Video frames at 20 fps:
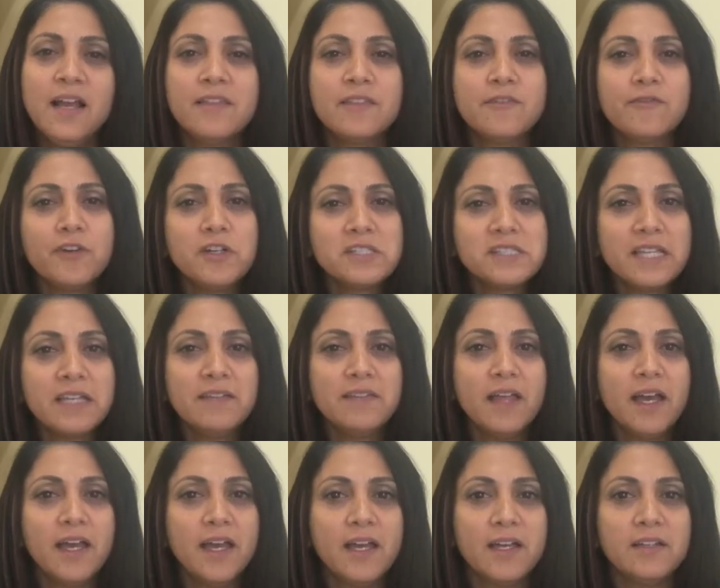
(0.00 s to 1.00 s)
The first thing
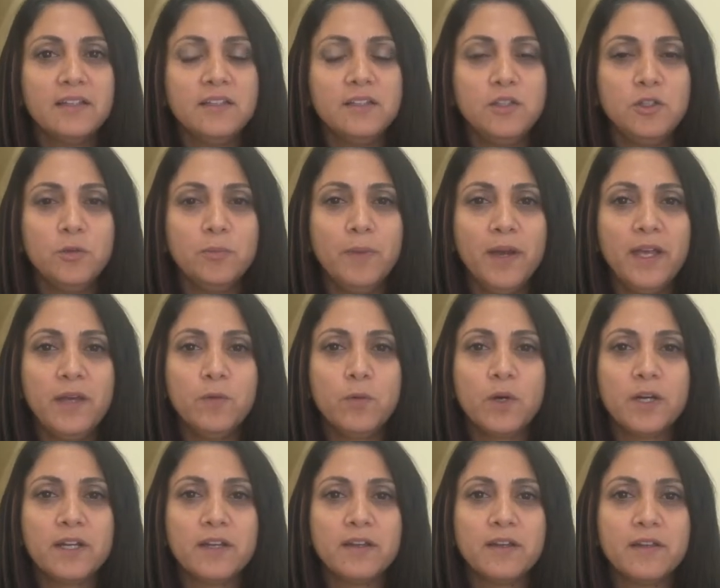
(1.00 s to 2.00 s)
that you might
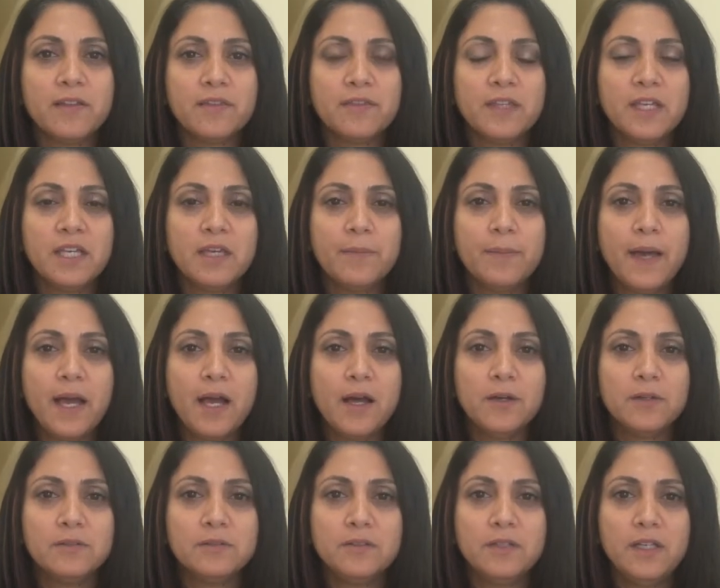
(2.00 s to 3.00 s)
want to think
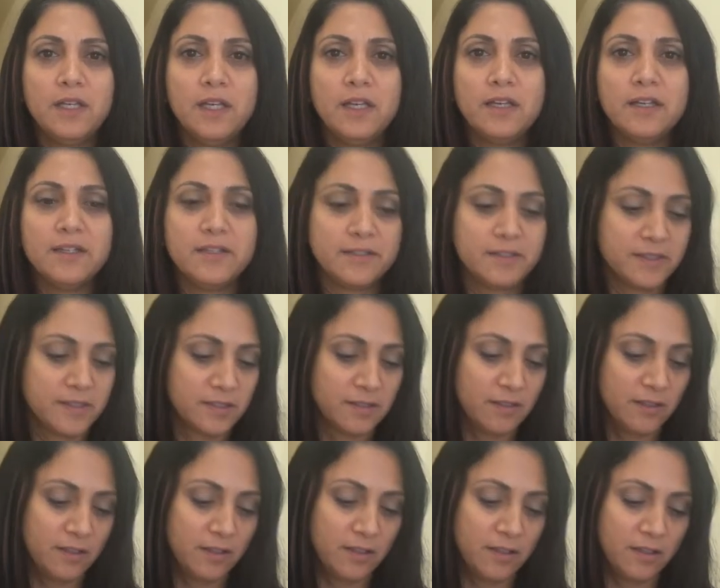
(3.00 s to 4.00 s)
about is
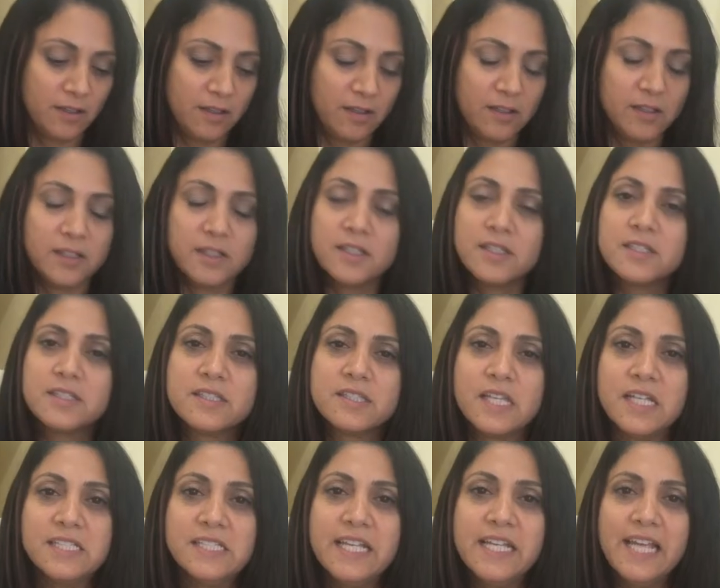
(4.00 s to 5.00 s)

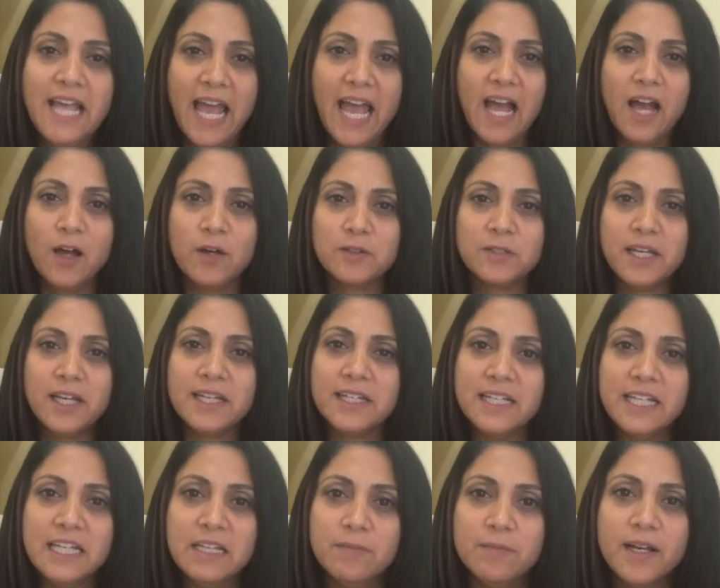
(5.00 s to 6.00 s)
sending out an
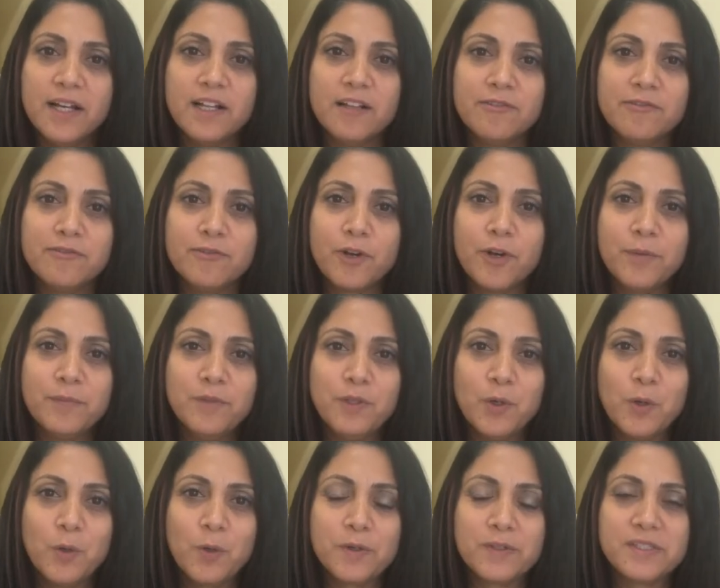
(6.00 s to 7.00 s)
email from
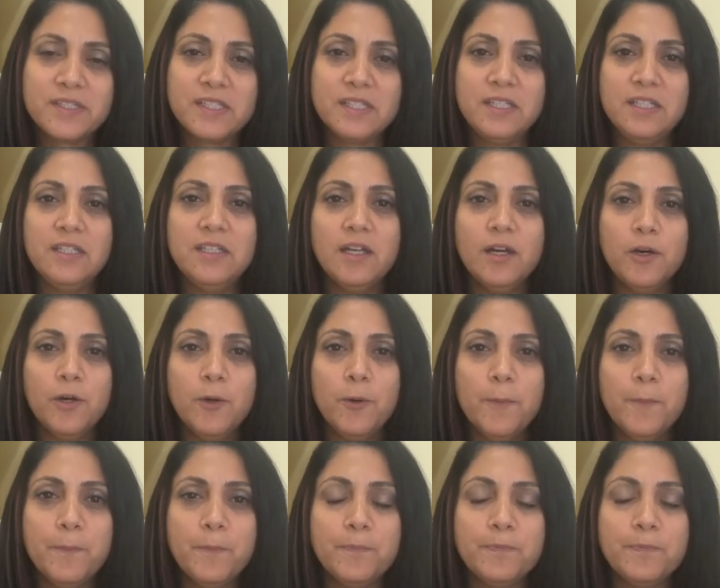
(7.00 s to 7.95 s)
your CEO.